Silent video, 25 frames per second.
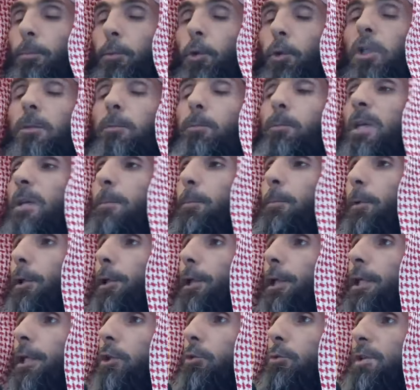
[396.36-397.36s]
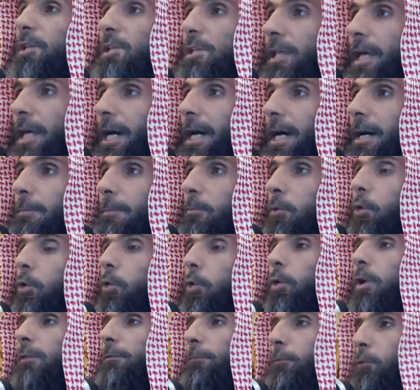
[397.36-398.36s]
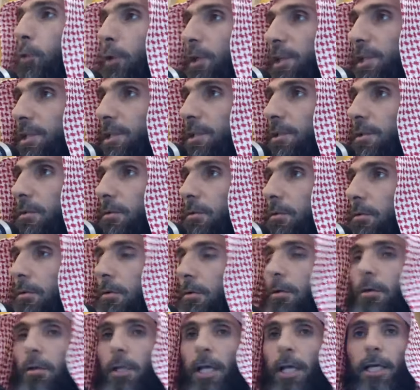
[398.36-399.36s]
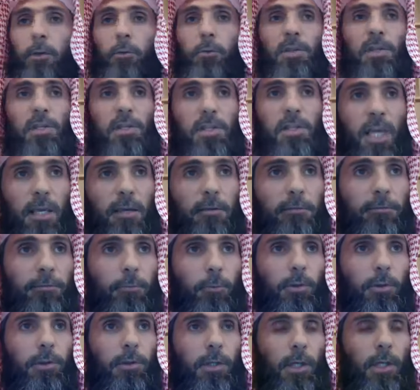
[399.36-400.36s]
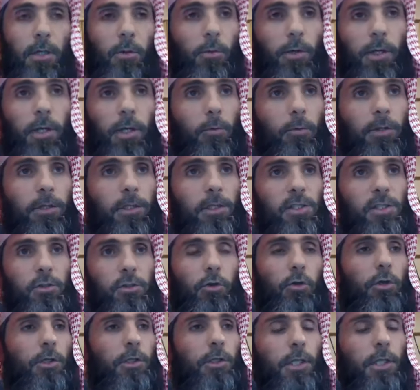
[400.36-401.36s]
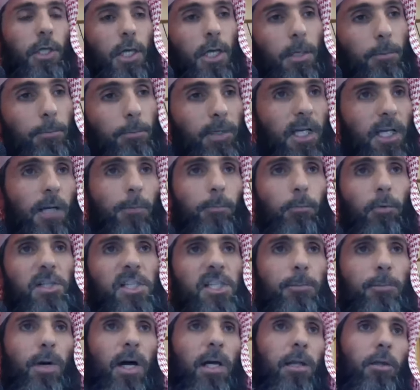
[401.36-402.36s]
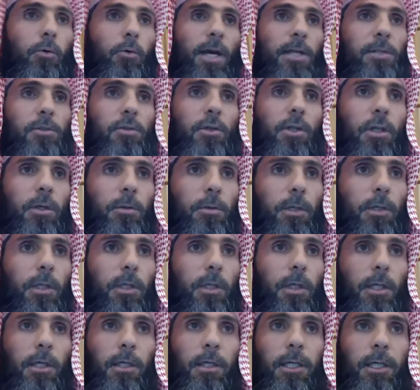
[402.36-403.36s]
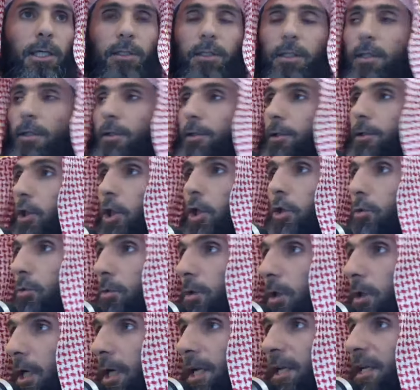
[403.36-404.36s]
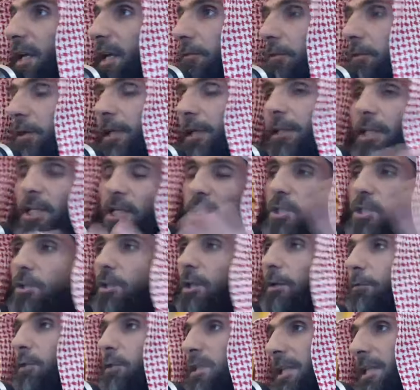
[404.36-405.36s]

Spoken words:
put people into Islam with force, like with safe, with a sword, become Muslim, otherwise you're going to get killed. No, never in the history of